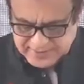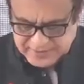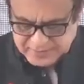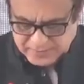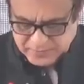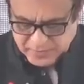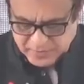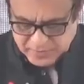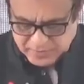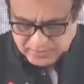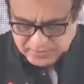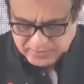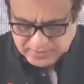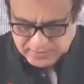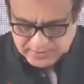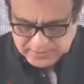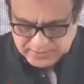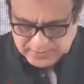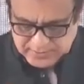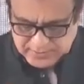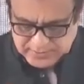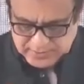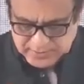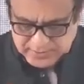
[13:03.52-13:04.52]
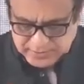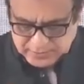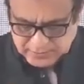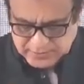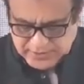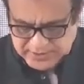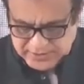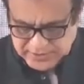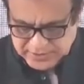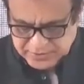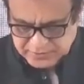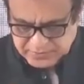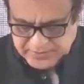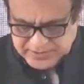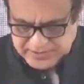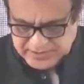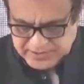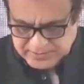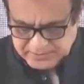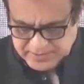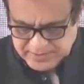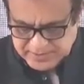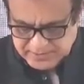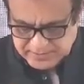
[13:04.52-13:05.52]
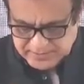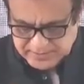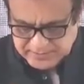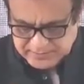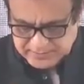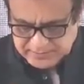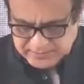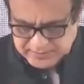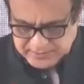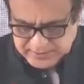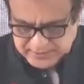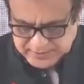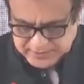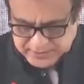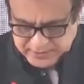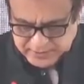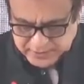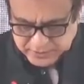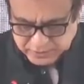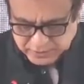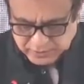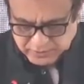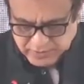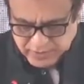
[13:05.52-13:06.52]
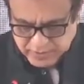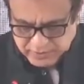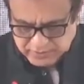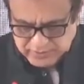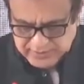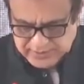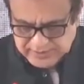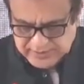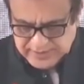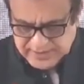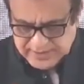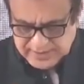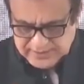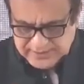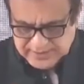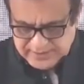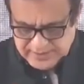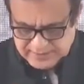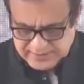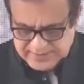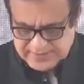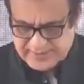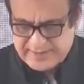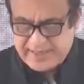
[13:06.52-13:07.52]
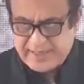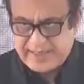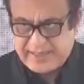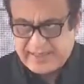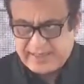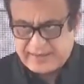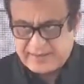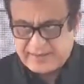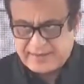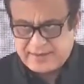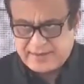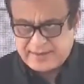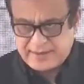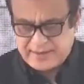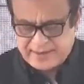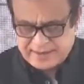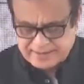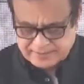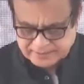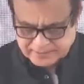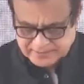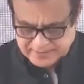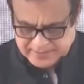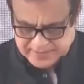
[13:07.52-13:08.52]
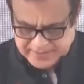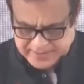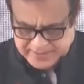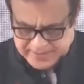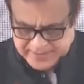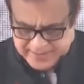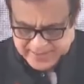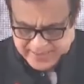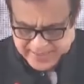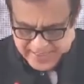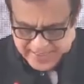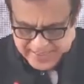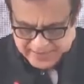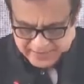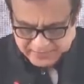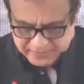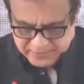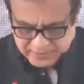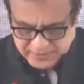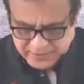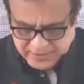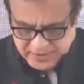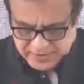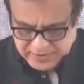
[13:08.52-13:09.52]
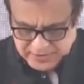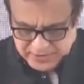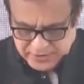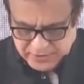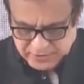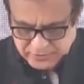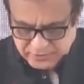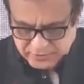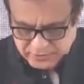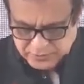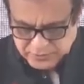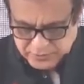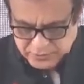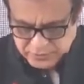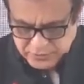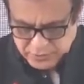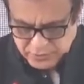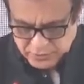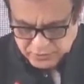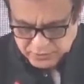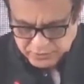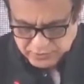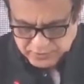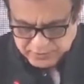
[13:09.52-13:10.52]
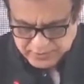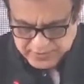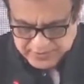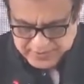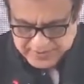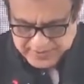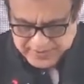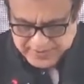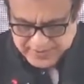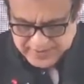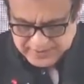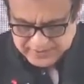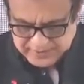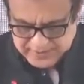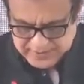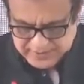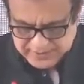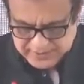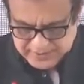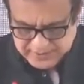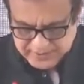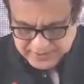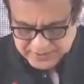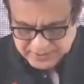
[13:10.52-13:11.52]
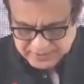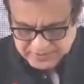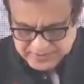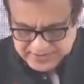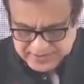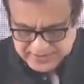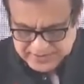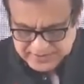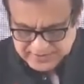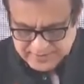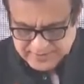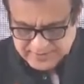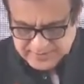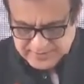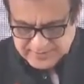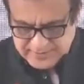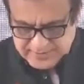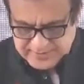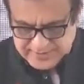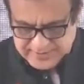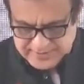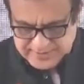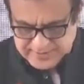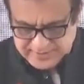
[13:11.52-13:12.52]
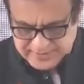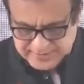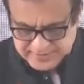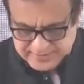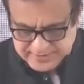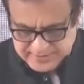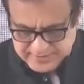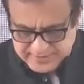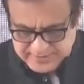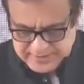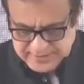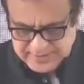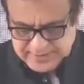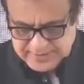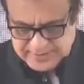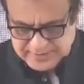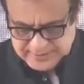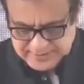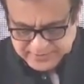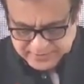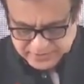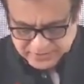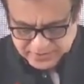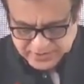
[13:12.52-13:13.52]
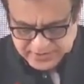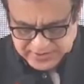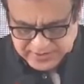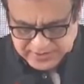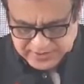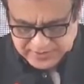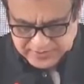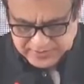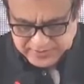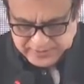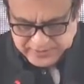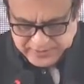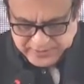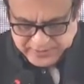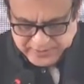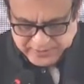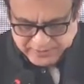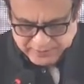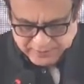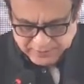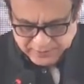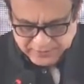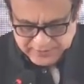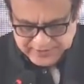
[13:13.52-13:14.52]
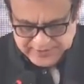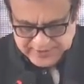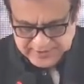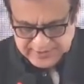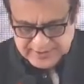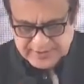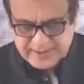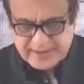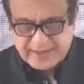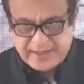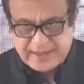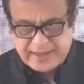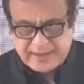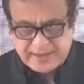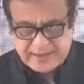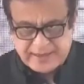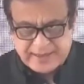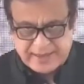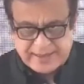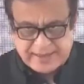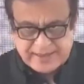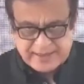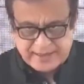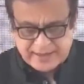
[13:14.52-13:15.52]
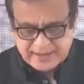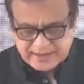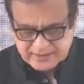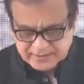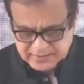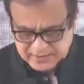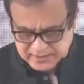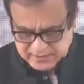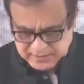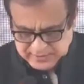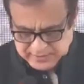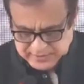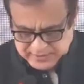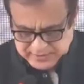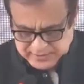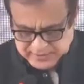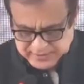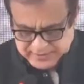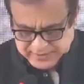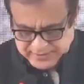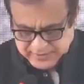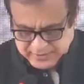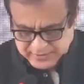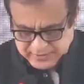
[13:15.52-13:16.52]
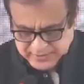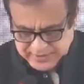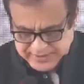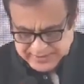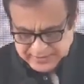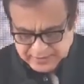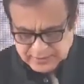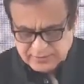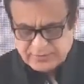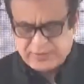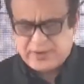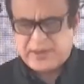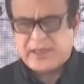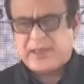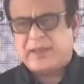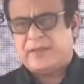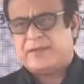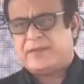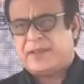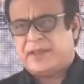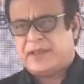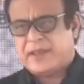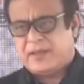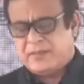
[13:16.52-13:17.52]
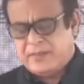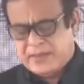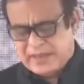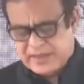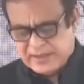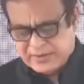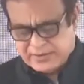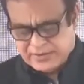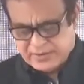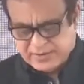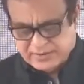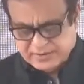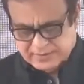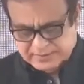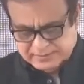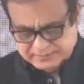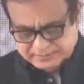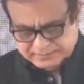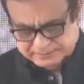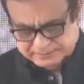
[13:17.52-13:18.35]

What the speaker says: support to the Kashmiri brethren throughout the last 7 decades and would continue to do so until the Kashmiris succeed in their struggle for their inalienable right to self-determination.